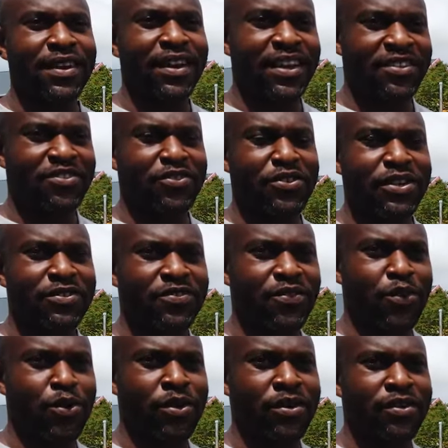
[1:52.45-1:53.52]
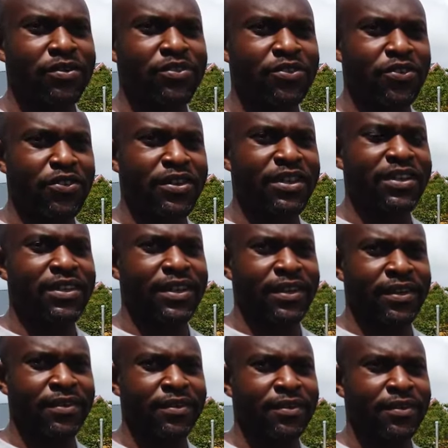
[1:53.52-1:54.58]
less rainfall during the
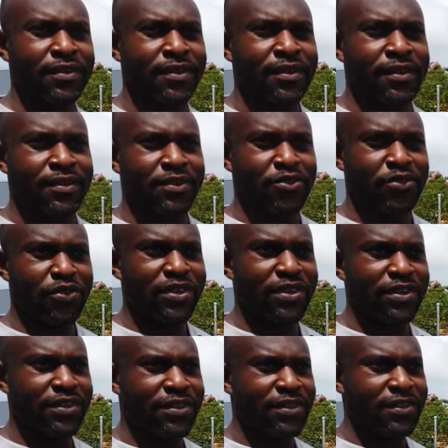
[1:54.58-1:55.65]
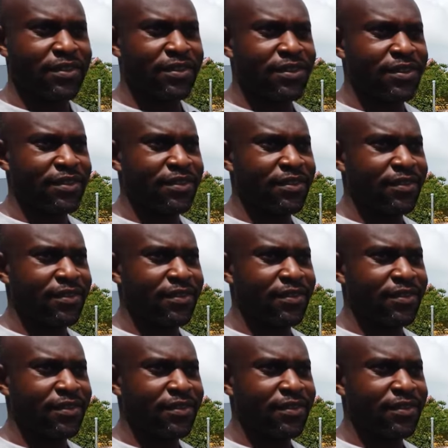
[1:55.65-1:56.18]
year, during the, the